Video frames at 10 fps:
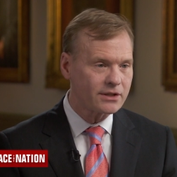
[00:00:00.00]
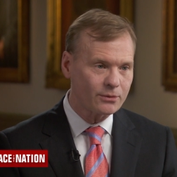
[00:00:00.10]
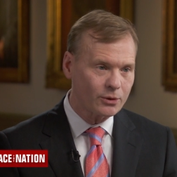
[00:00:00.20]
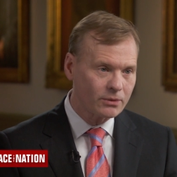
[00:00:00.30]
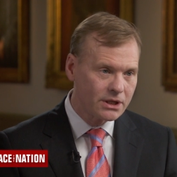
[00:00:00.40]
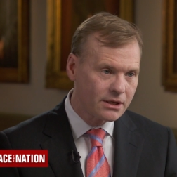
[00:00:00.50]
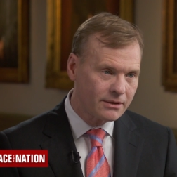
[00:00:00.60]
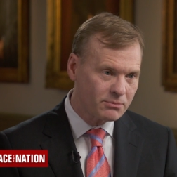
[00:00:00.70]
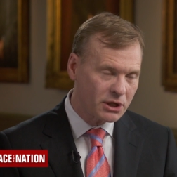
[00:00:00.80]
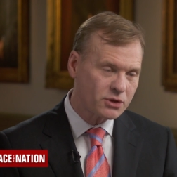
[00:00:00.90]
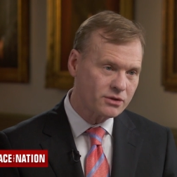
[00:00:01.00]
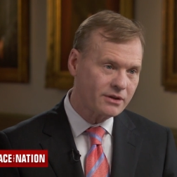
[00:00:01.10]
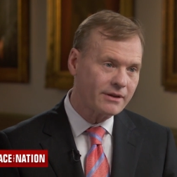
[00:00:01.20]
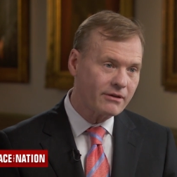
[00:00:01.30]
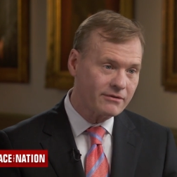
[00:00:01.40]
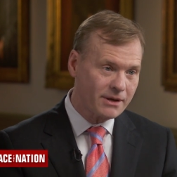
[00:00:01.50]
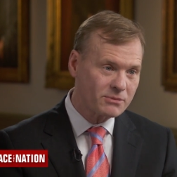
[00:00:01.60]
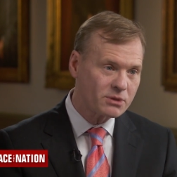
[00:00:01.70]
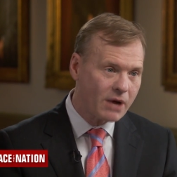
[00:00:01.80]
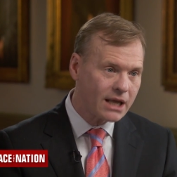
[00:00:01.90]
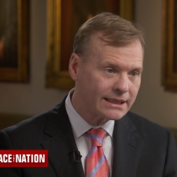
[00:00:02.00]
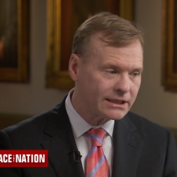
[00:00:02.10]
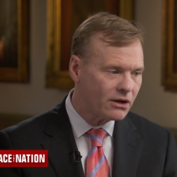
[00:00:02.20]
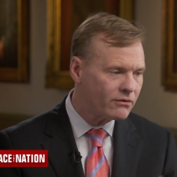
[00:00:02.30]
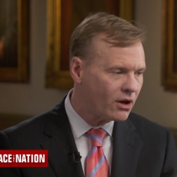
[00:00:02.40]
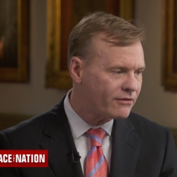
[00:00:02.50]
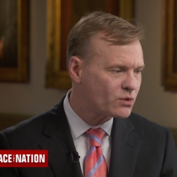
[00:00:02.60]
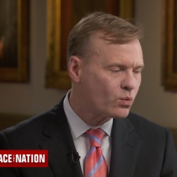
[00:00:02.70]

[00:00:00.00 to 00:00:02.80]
There were pictures of them smiling in the Oval Office.